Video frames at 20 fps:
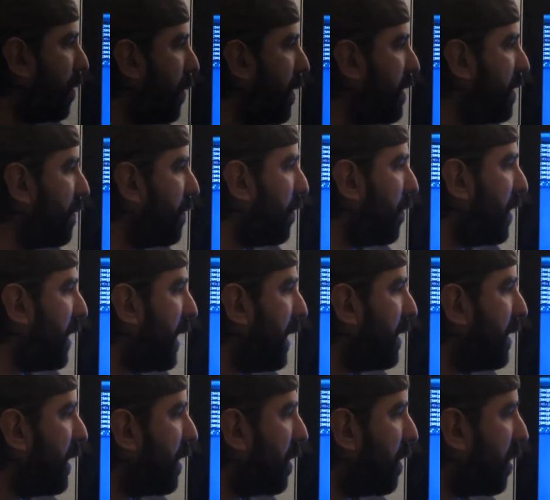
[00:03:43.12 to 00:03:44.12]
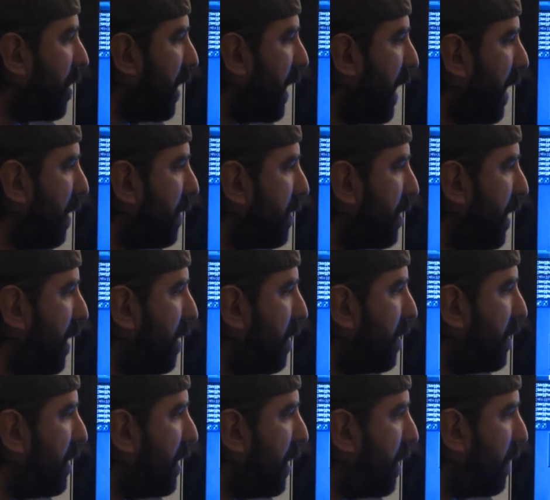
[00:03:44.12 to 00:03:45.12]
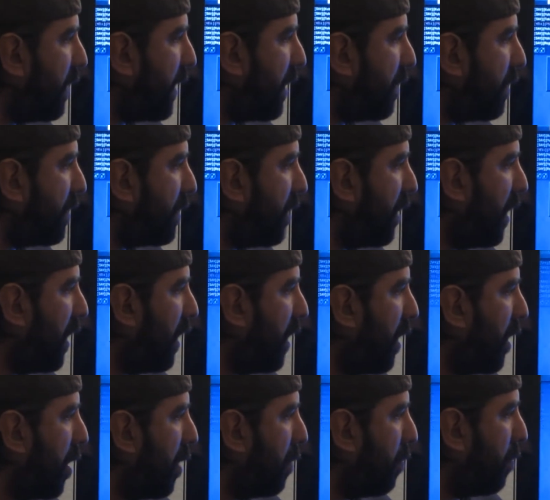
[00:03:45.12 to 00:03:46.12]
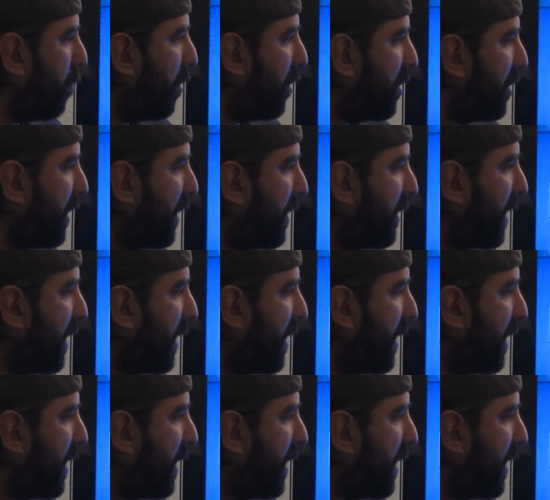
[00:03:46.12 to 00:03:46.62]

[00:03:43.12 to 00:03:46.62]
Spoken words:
no reason for that. They could have gone outside, used the elevators, pushed the